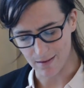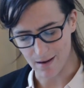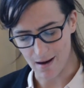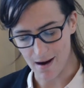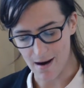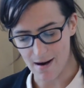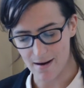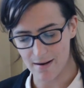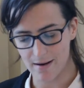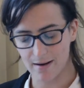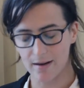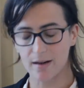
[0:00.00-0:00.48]

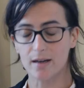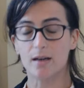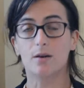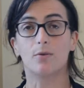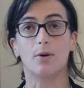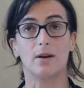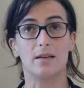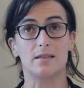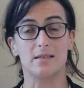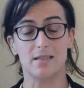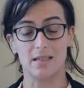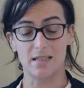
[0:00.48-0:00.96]
are
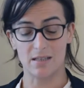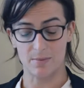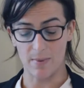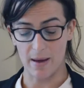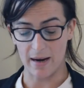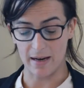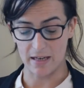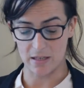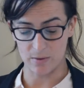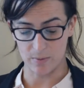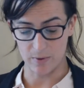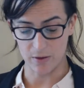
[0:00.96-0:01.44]
crisis
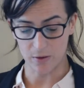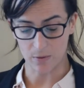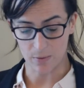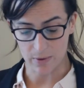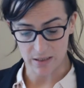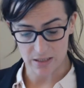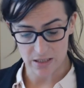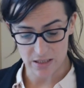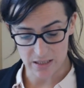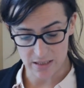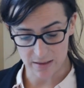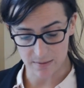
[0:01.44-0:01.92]
management
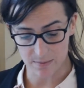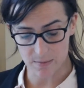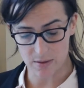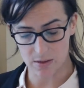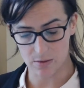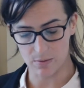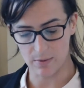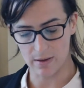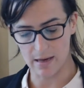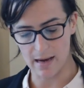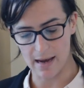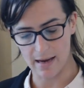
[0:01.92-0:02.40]

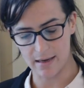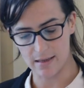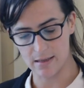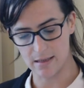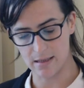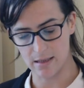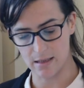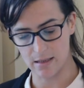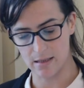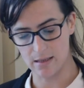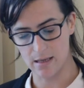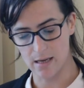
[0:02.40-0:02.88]
regimes
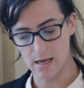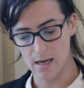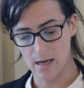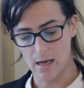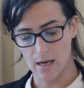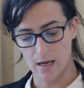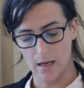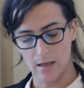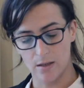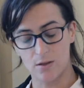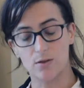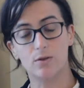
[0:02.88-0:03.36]
related
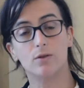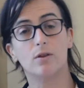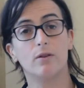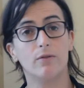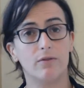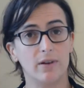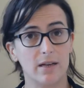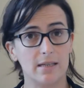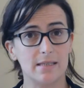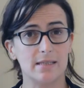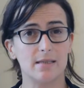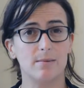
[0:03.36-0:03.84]
to the
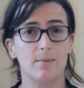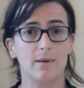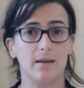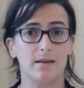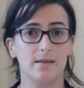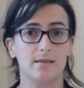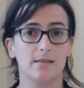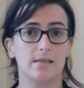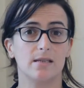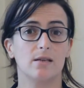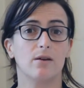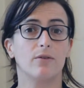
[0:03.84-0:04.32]

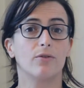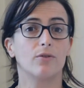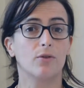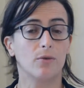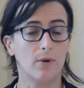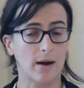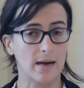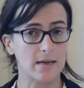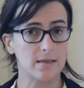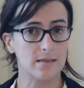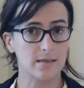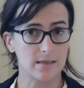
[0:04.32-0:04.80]
visibility of
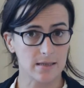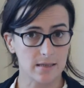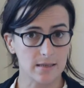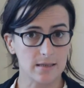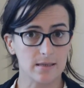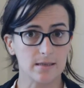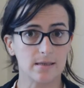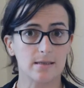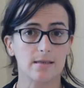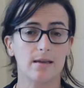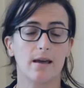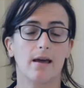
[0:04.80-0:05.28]

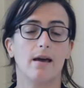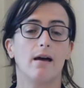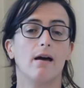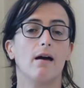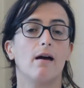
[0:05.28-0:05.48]
crises